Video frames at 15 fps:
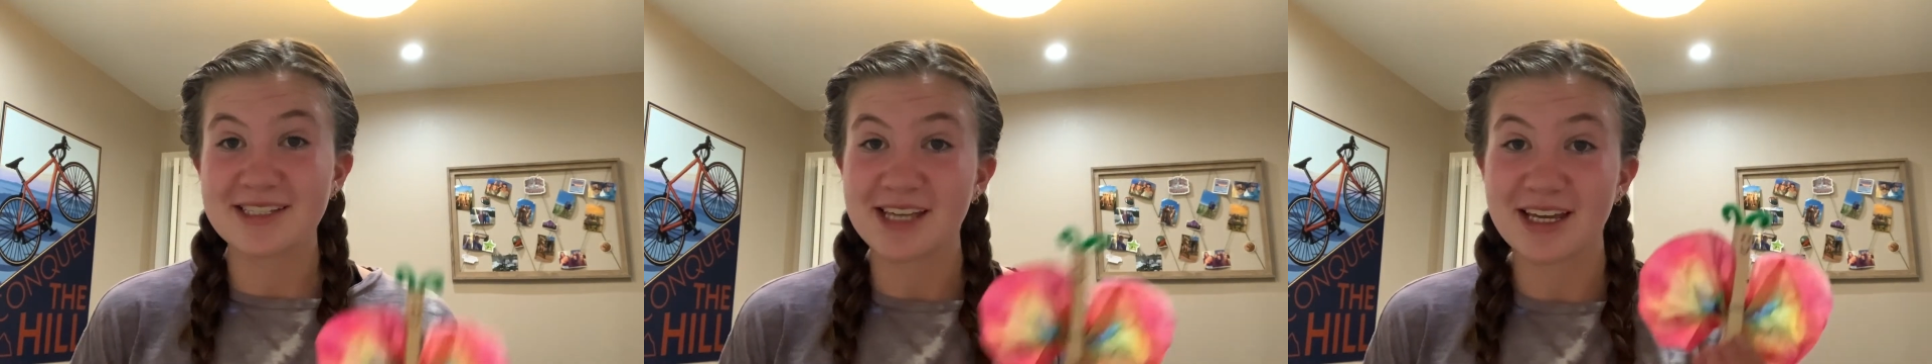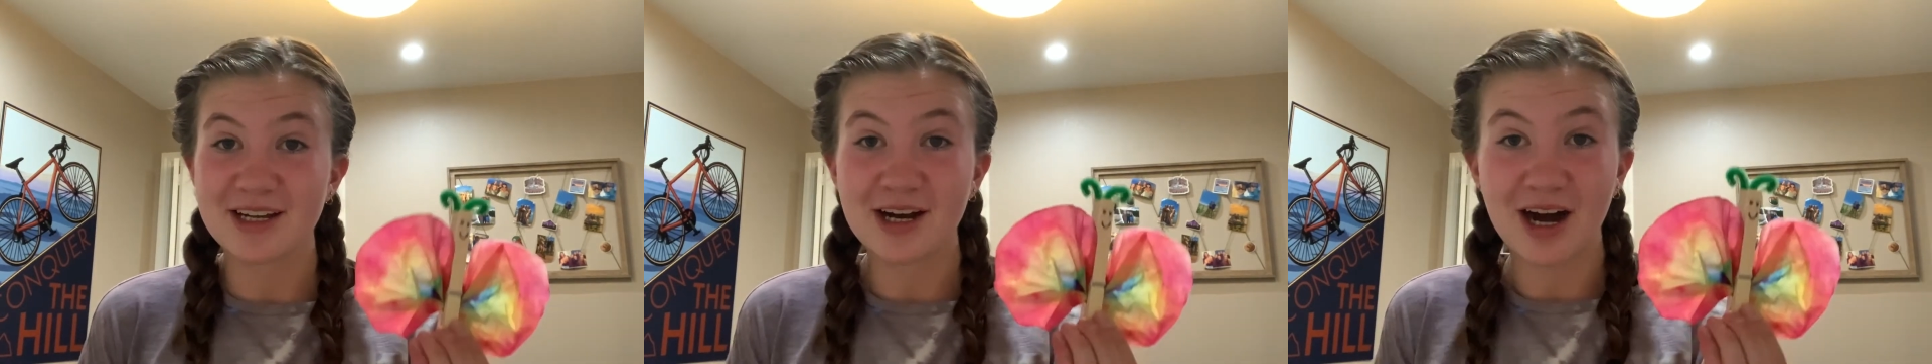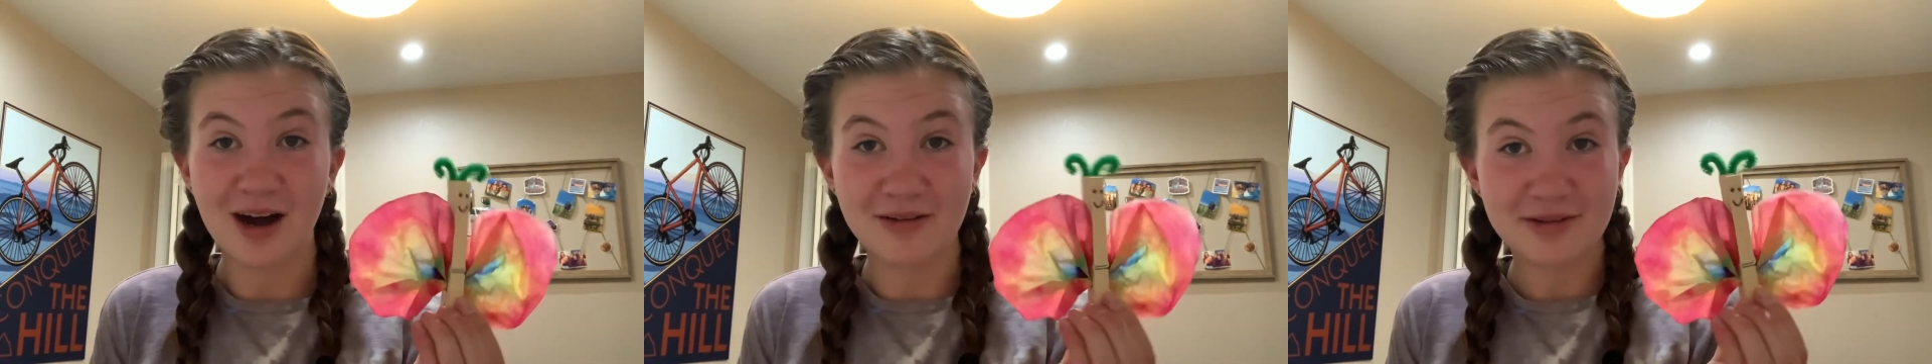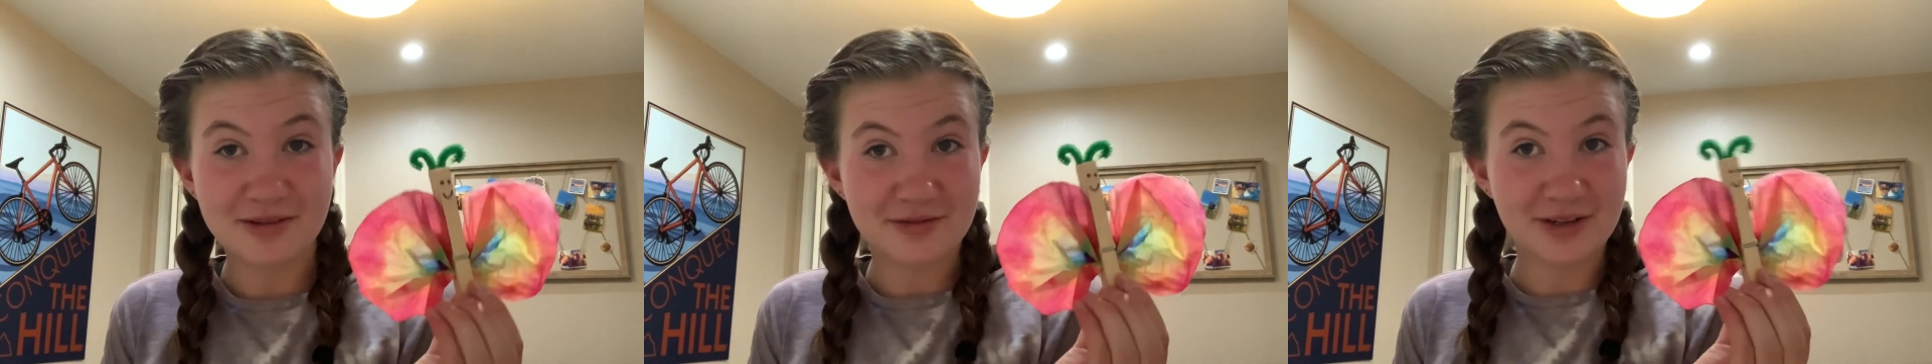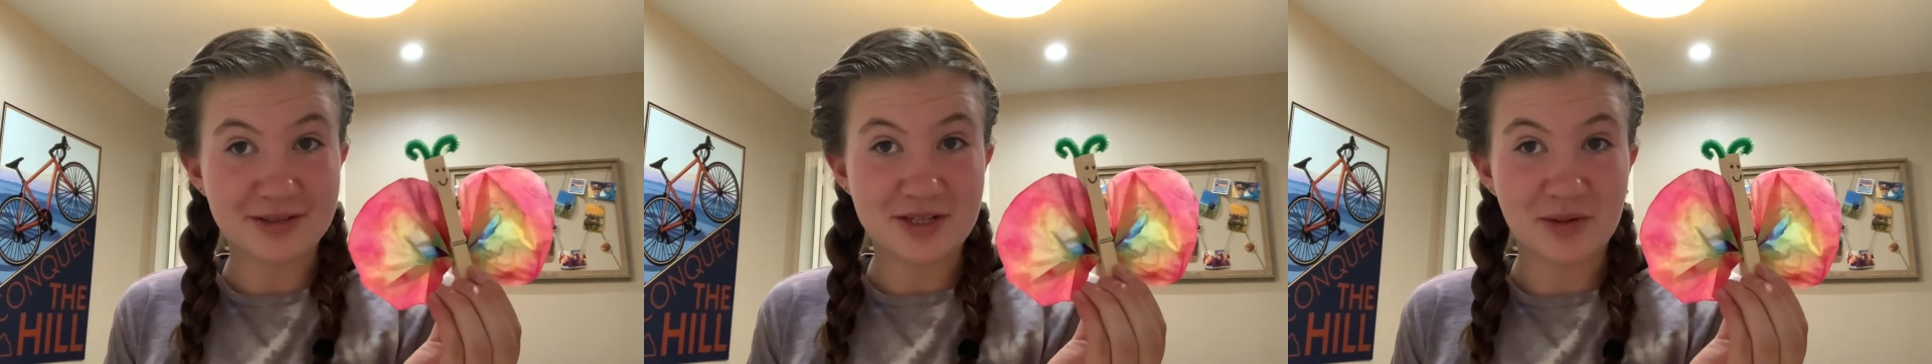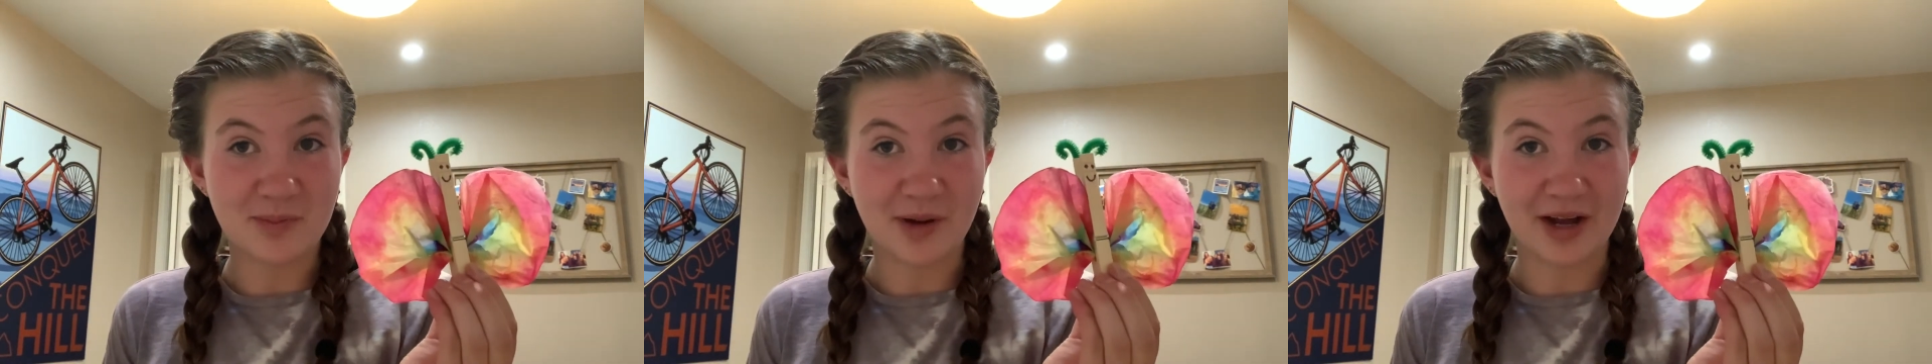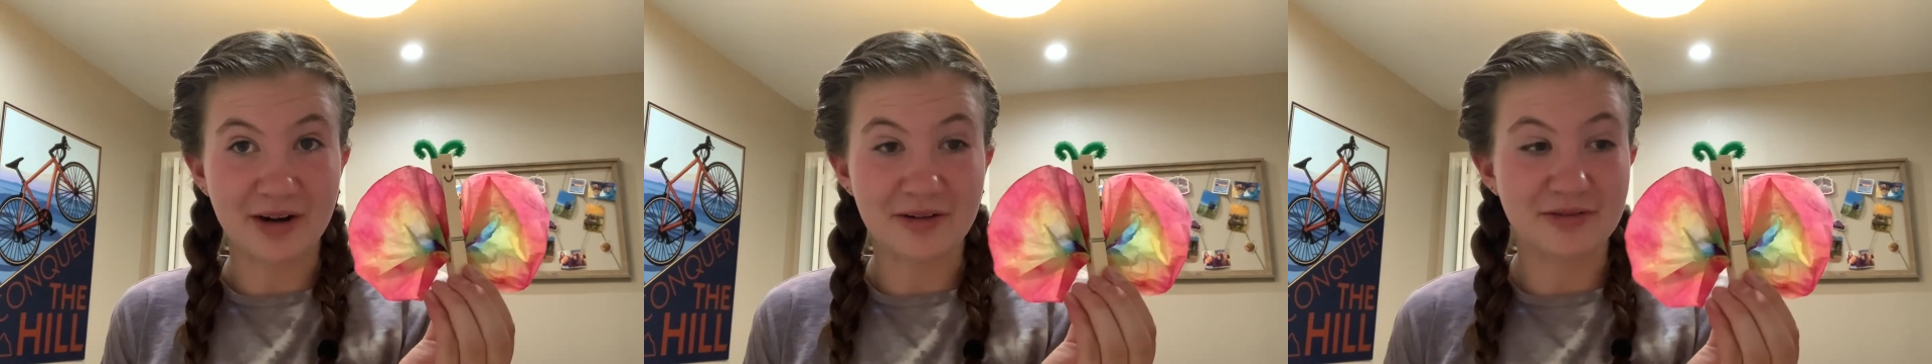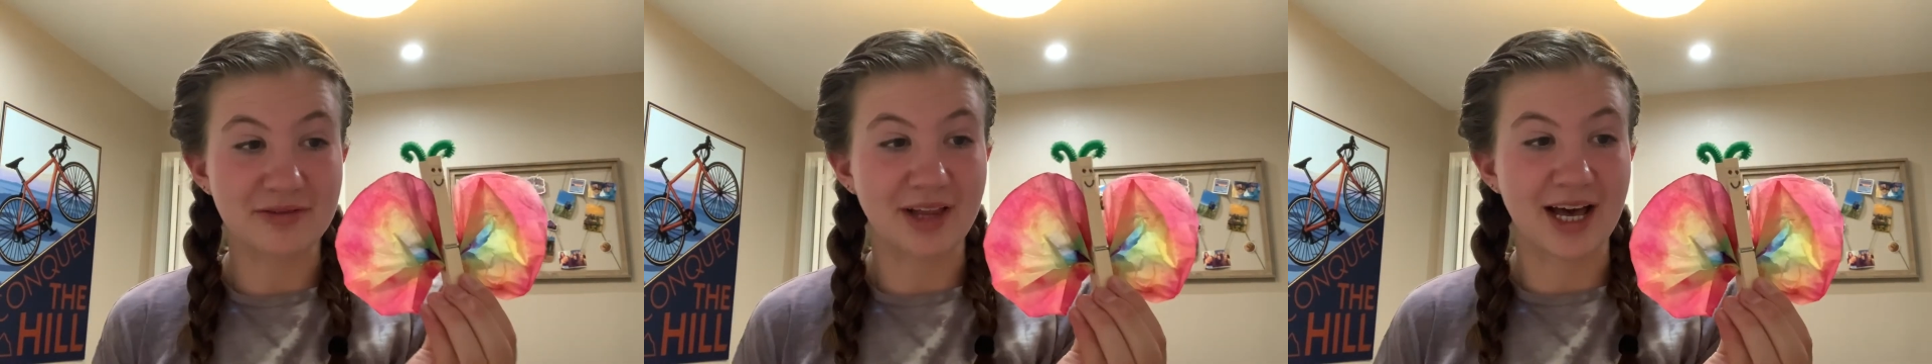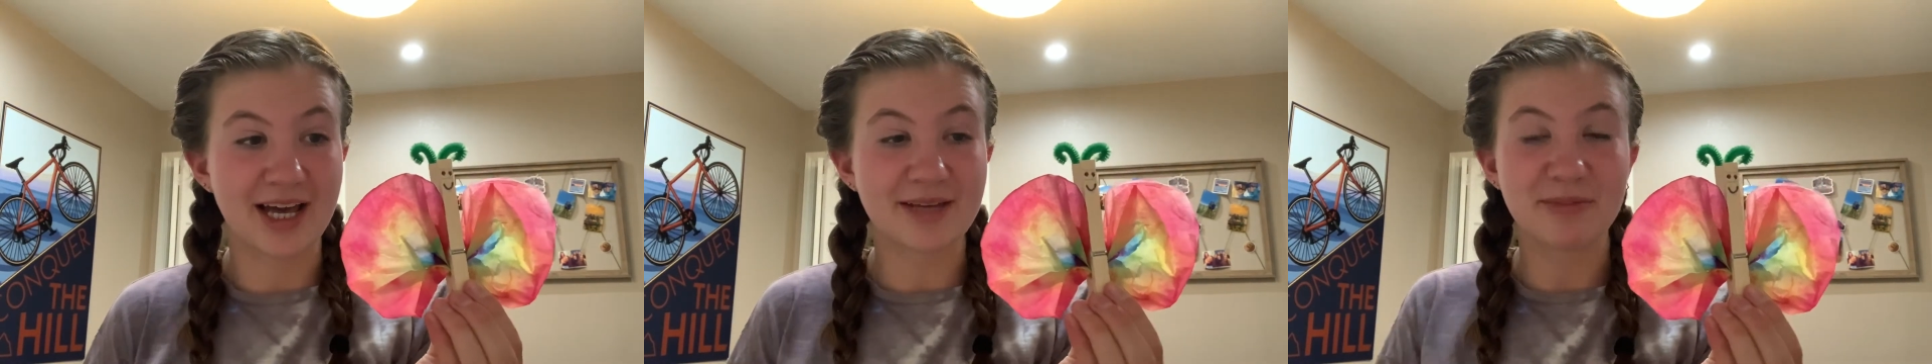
a coffee filter butterfly